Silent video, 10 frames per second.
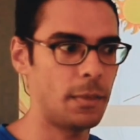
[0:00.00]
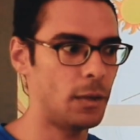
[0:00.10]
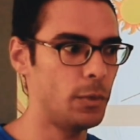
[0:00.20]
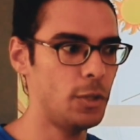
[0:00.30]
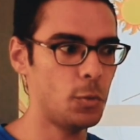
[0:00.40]

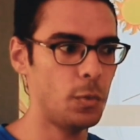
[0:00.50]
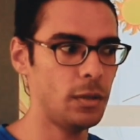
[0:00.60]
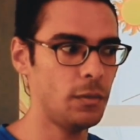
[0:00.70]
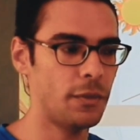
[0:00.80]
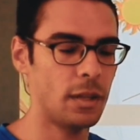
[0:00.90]
but which
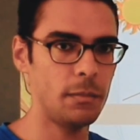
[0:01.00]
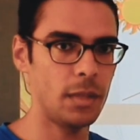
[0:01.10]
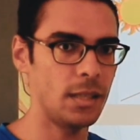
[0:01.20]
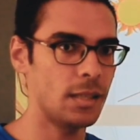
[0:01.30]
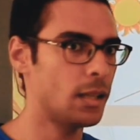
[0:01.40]
one of them
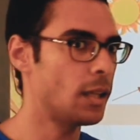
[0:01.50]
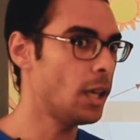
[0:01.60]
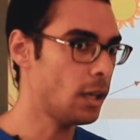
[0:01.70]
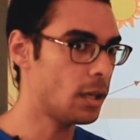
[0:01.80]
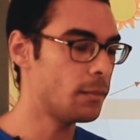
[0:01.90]
is an
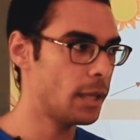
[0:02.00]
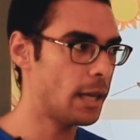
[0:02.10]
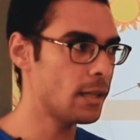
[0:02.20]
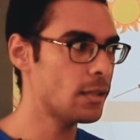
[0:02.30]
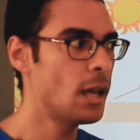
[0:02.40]
income
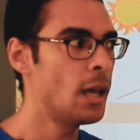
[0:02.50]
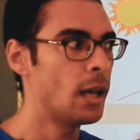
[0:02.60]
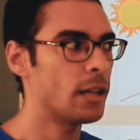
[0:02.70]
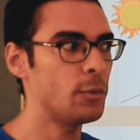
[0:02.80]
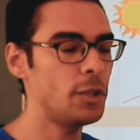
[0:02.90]
gas
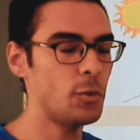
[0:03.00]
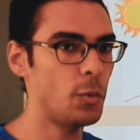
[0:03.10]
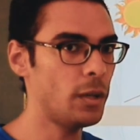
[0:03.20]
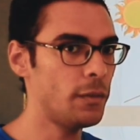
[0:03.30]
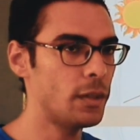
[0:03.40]
and which
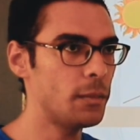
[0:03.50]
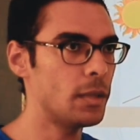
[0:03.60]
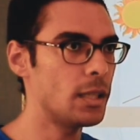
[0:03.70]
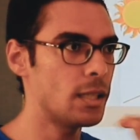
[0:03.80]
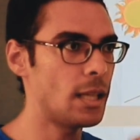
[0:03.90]
one of them
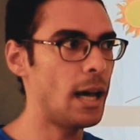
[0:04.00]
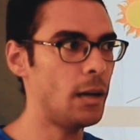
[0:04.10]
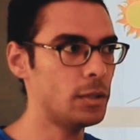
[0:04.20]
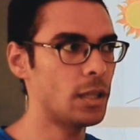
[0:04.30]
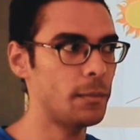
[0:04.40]
is the
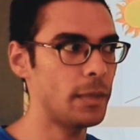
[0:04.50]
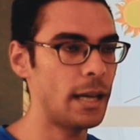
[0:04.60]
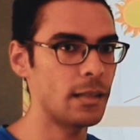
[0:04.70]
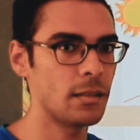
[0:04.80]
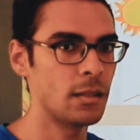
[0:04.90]
outcome
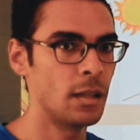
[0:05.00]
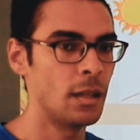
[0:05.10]
gas?